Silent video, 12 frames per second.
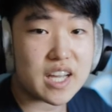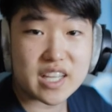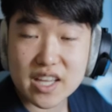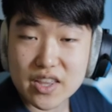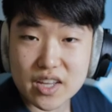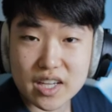
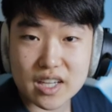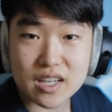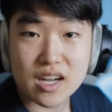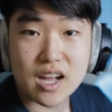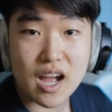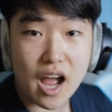
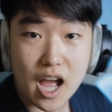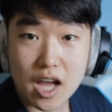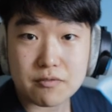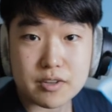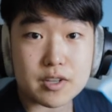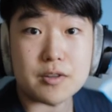anything
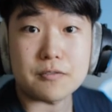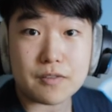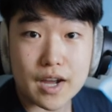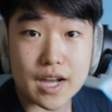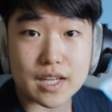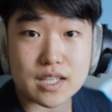after the
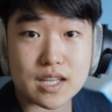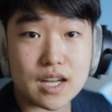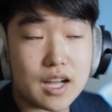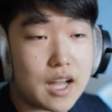fact,